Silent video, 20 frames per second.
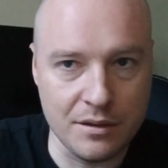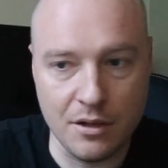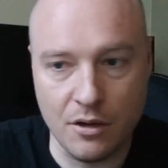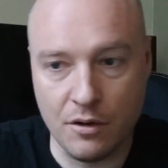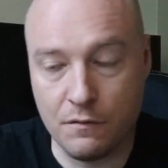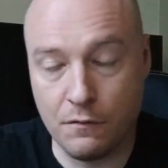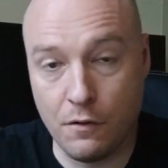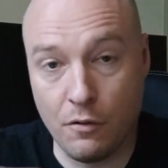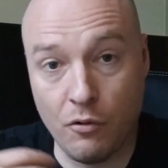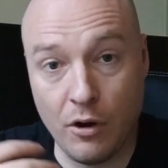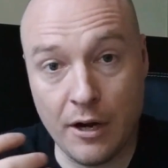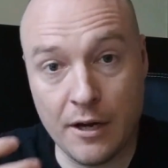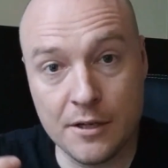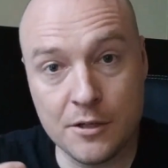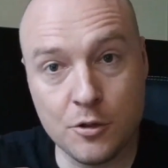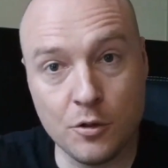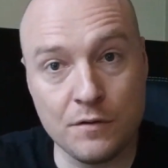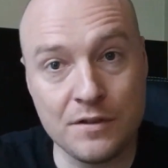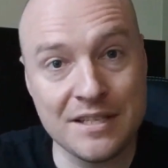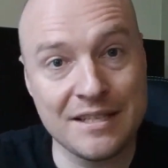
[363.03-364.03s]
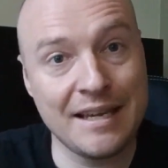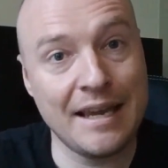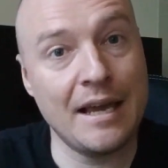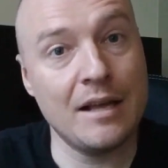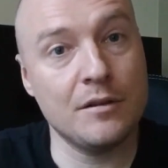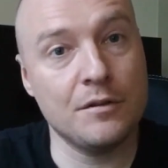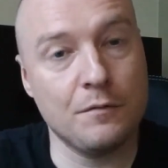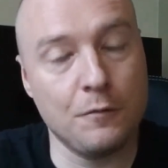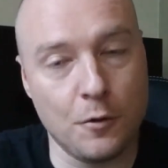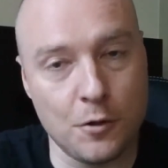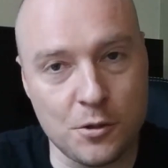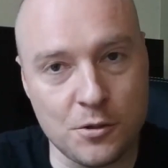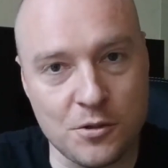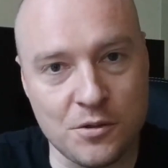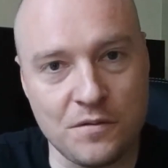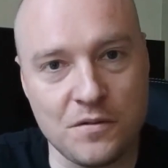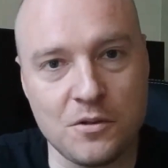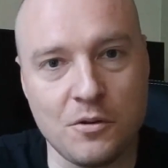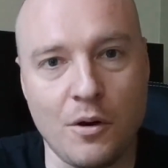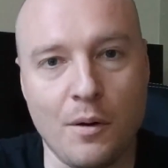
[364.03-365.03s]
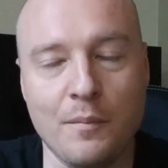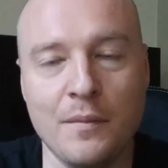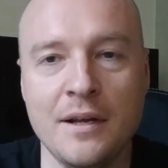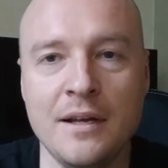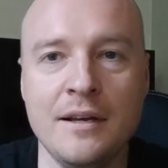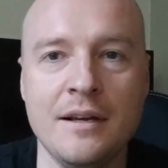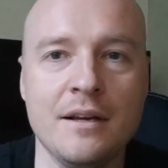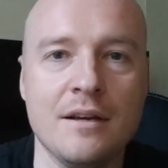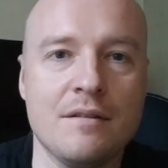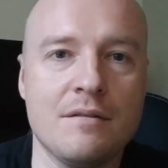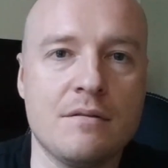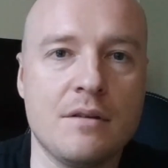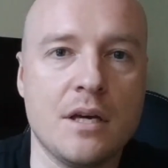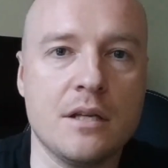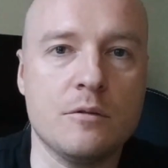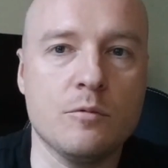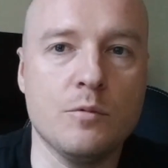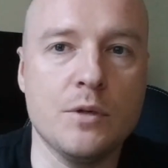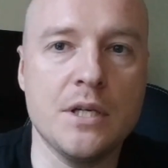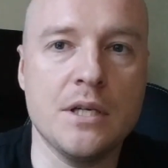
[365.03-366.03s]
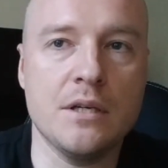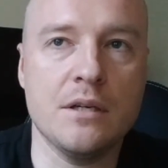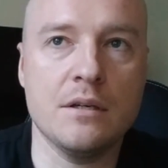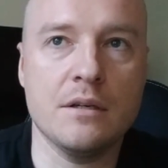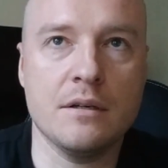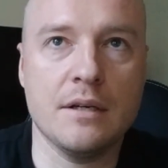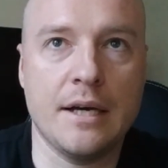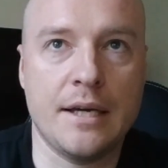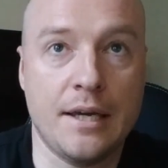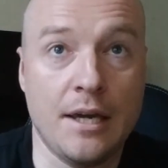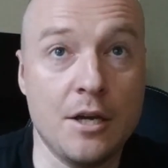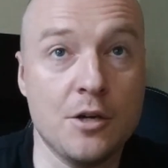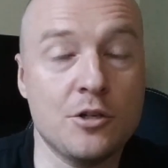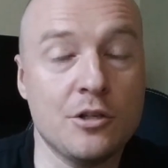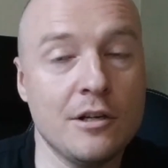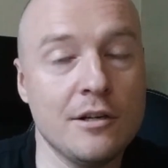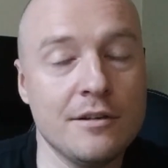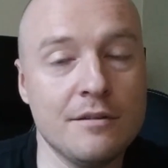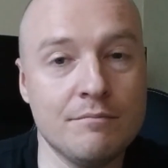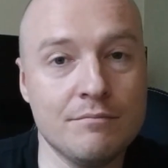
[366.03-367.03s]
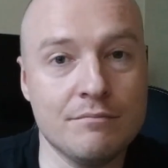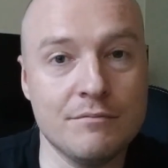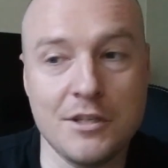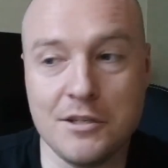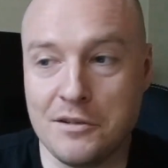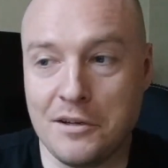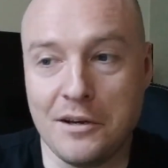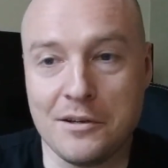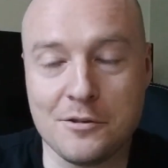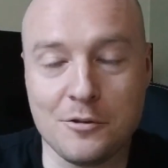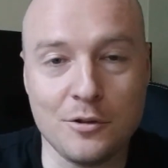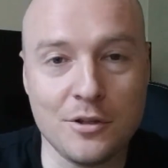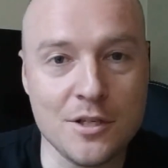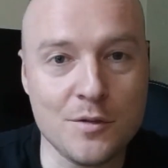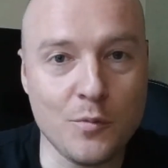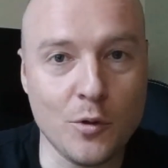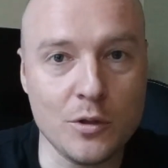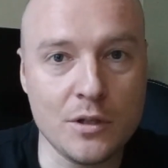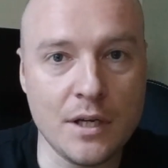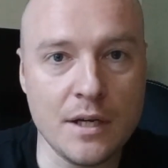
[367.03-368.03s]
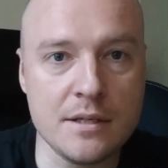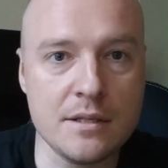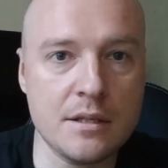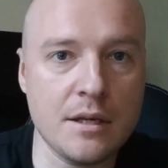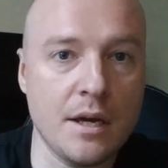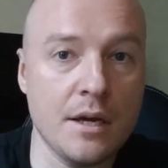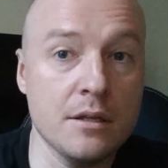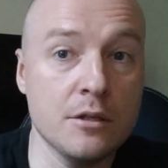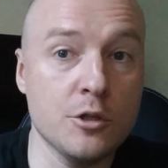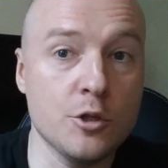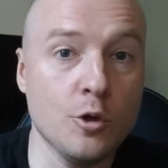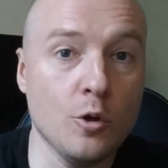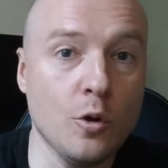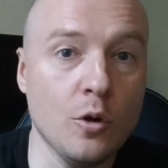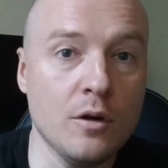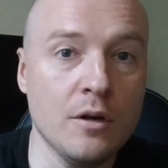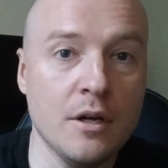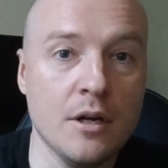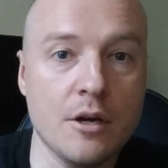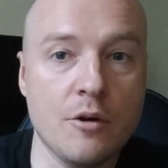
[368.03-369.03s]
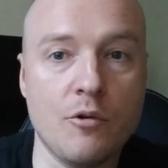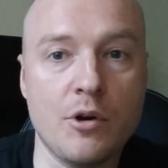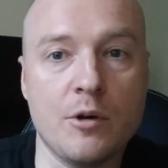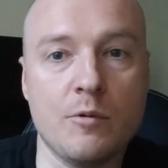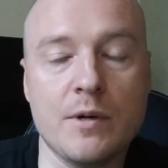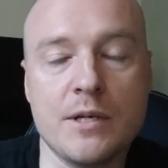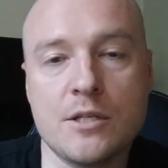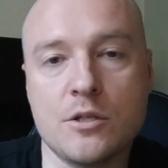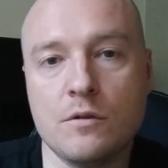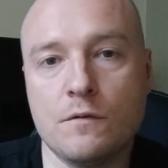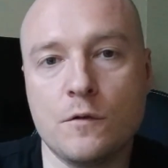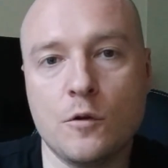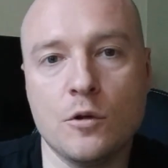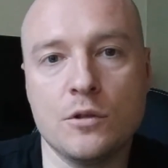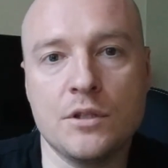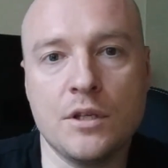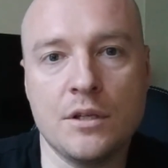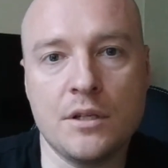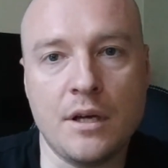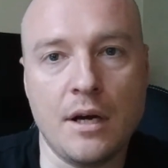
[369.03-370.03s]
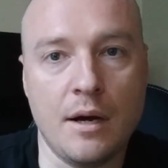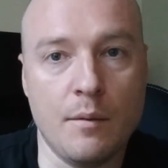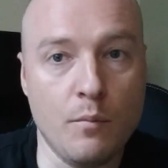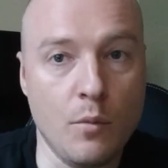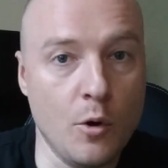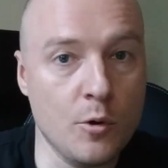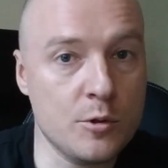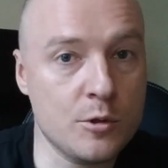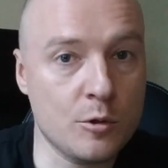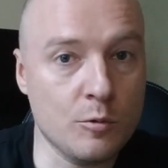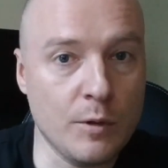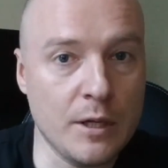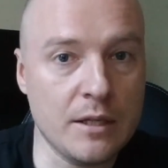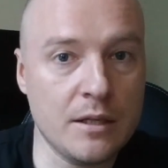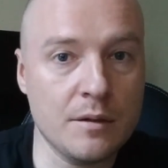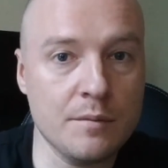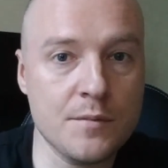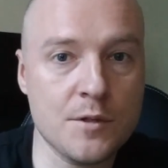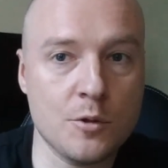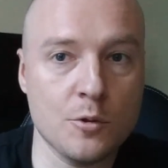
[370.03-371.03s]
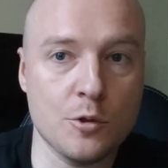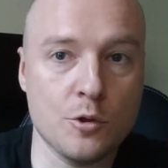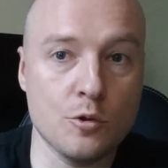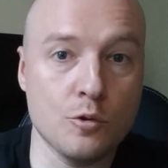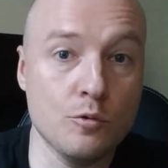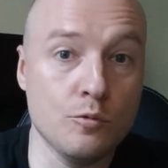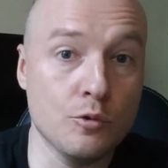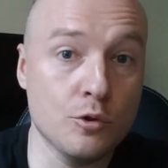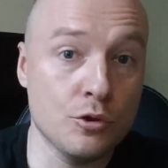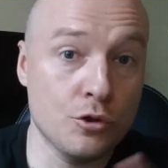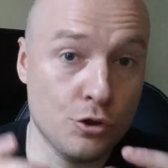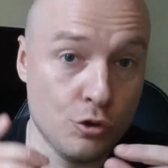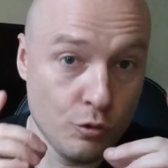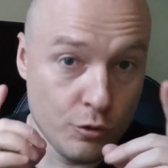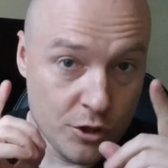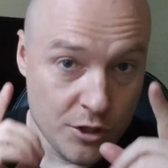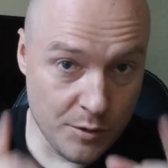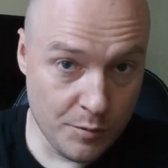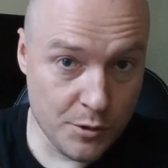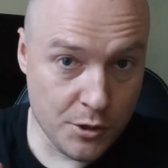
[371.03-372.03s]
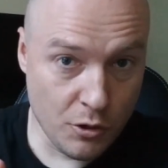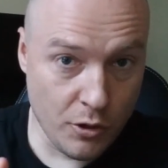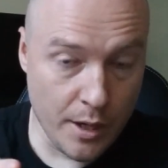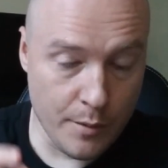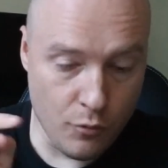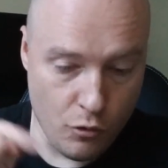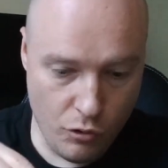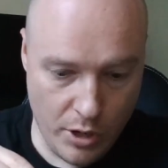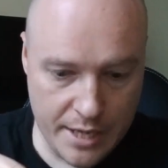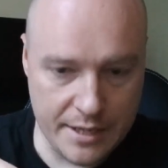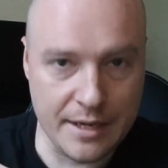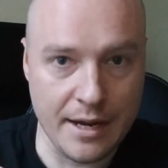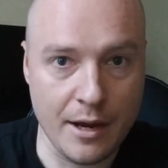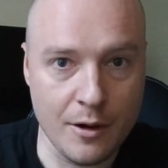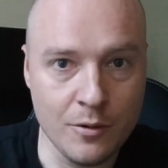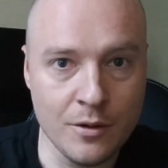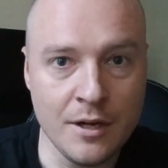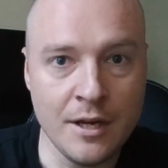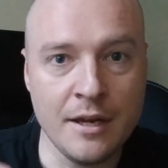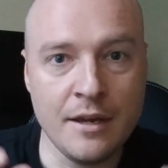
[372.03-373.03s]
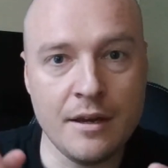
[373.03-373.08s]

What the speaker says: there are a variety of scaled versions of Scrum that we occasionally discuss on this podcast. And your requests of content are most welcome. So you should subscribe right now.